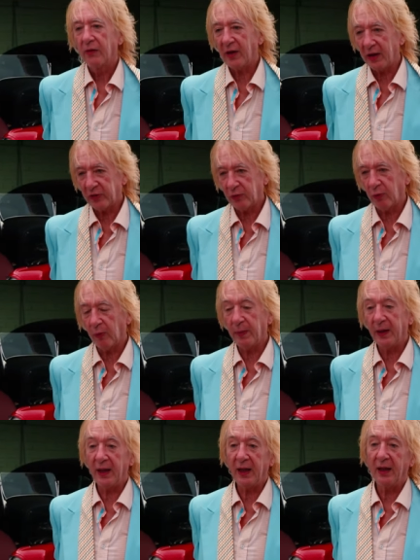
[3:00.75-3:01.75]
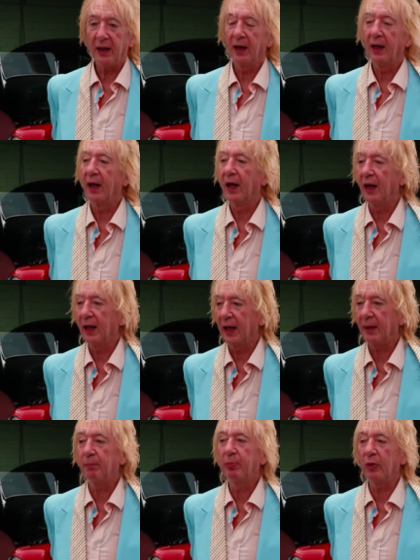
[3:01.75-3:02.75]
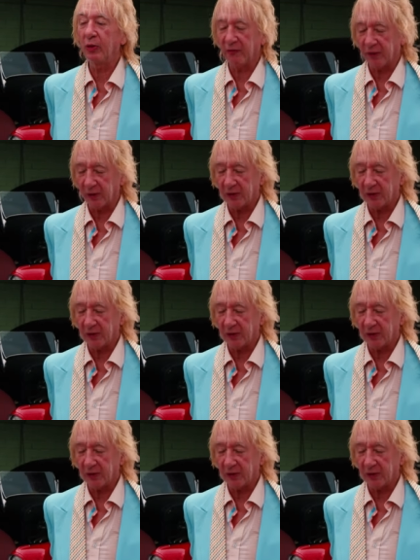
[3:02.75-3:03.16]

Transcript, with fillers: this will be a beautiful